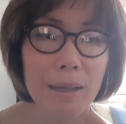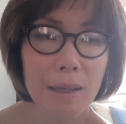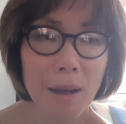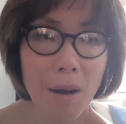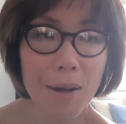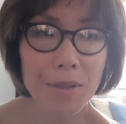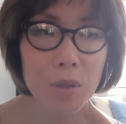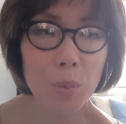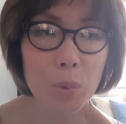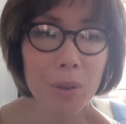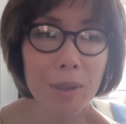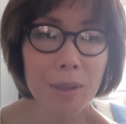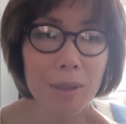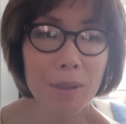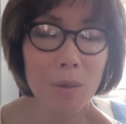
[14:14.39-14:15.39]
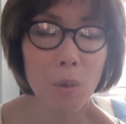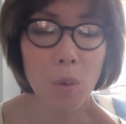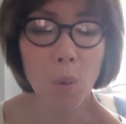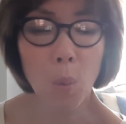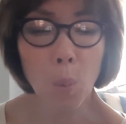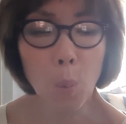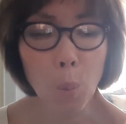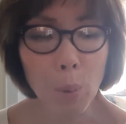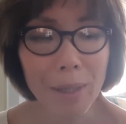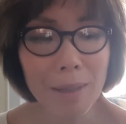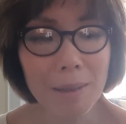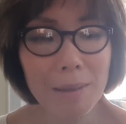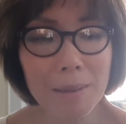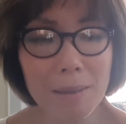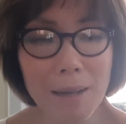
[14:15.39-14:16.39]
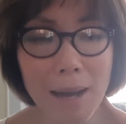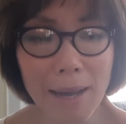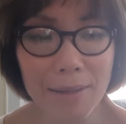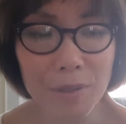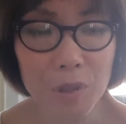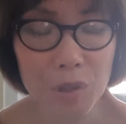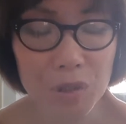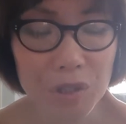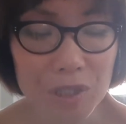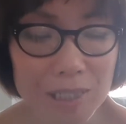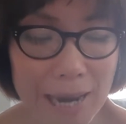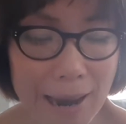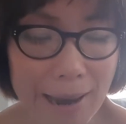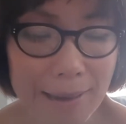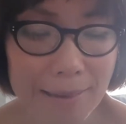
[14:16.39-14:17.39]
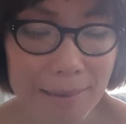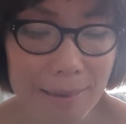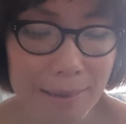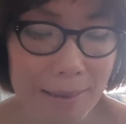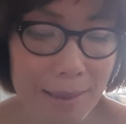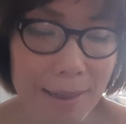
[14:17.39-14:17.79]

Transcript: God's word will understand